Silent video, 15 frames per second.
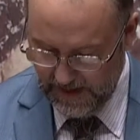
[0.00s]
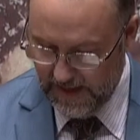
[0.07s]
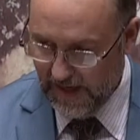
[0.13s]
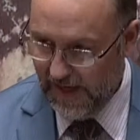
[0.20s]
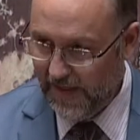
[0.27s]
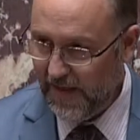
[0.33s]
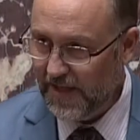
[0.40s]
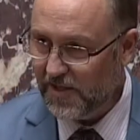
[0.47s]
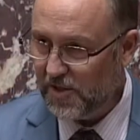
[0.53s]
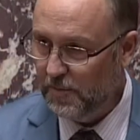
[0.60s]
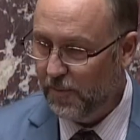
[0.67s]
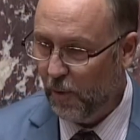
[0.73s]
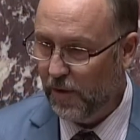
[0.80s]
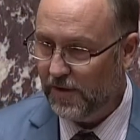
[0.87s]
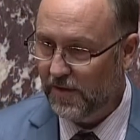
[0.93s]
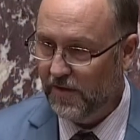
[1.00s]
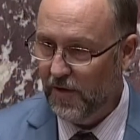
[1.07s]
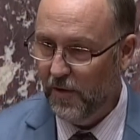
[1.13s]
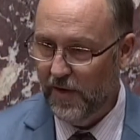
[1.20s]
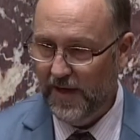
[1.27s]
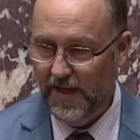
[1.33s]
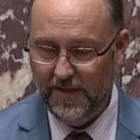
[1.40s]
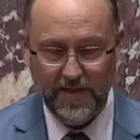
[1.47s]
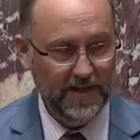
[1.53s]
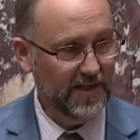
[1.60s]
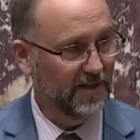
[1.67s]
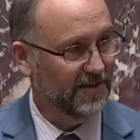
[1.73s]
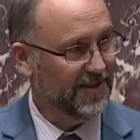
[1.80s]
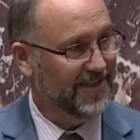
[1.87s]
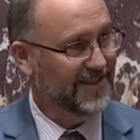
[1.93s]
I think it's important, though, and I think
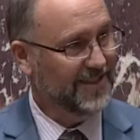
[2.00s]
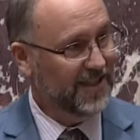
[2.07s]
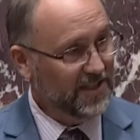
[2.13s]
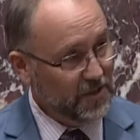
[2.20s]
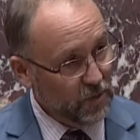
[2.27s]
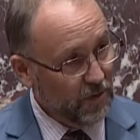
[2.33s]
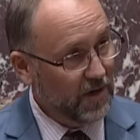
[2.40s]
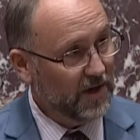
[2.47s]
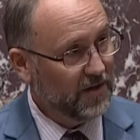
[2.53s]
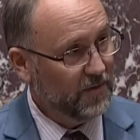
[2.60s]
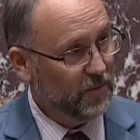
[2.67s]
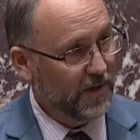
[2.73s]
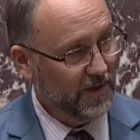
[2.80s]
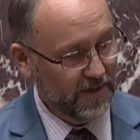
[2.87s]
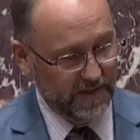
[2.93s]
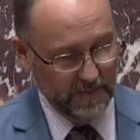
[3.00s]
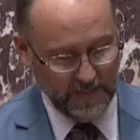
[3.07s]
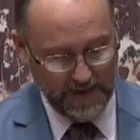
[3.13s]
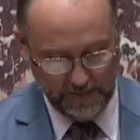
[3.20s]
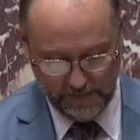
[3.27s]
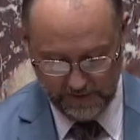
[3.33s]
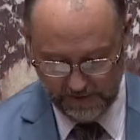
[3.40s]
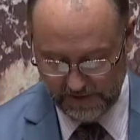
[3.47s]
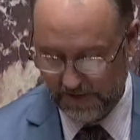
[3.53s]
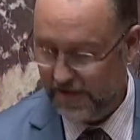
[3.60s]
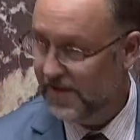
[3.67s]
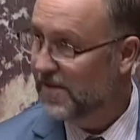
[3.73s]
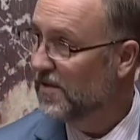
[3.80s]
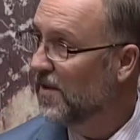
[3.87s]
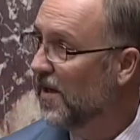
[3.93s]
I'll continue on with the
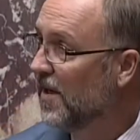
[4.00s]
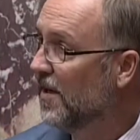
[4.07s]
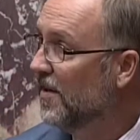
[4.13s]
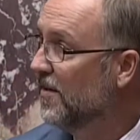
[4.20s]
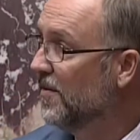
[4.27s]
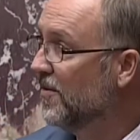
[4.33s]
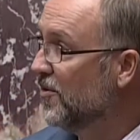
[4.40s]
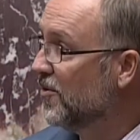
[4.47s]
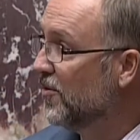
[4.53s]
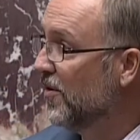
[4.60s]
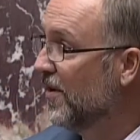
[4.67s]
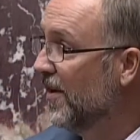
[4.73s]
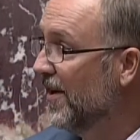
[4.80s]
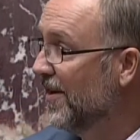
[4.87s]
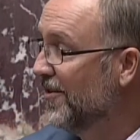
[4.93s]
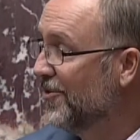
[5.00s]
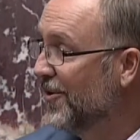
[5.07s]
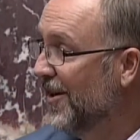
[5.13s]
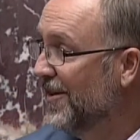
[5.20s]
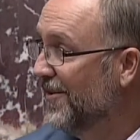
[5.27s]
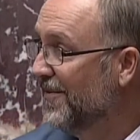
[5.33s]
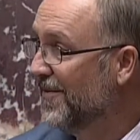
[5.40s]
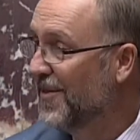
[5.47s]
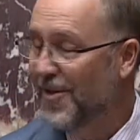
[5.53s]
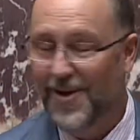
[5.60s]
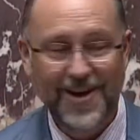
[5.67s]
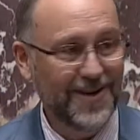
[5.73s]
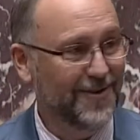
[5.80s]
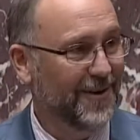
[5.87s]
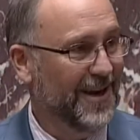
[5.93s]
members' train of
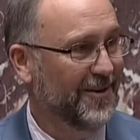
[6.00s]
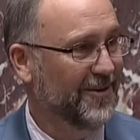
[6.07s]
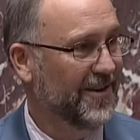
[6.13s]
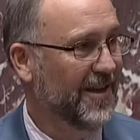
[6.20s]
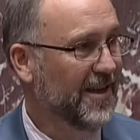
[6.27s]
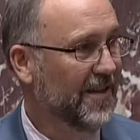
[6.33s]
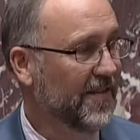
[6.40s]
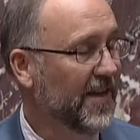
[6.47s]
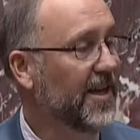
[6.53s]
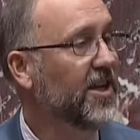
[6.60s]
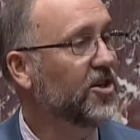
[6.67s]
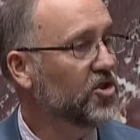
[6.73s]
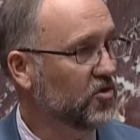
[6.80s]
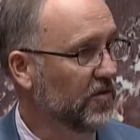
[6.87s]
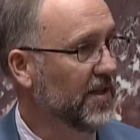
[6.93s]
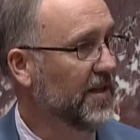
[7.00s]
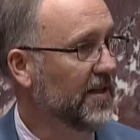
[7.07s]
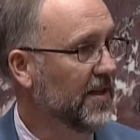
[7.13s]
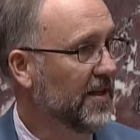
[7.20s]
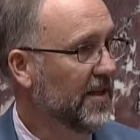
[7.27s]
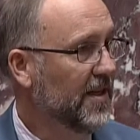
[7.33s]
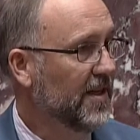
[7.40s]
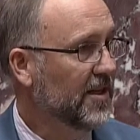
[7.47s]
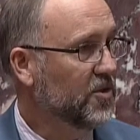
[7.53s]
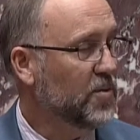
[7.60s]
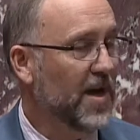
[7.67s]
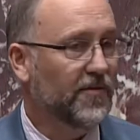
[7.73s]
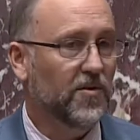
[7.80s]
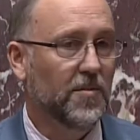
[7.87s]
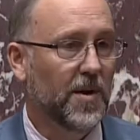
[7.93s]
thought around the history, because we
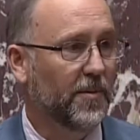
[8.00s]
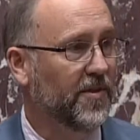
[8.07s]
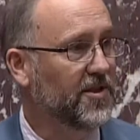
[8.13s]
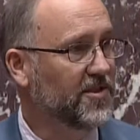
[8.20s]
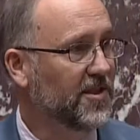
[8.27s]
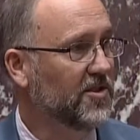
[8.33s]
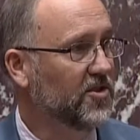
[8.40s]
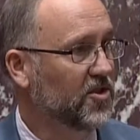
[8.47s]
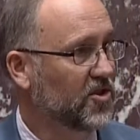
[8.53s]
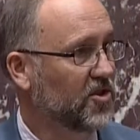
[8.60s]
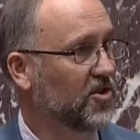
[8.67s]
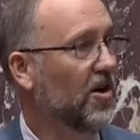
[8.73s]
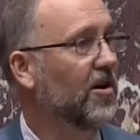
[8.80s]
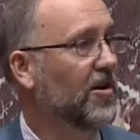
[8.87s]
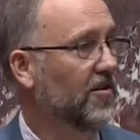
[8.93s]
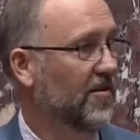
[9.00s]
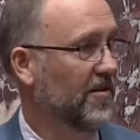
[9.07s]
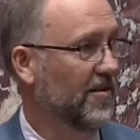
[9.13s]
have to remember this didn't start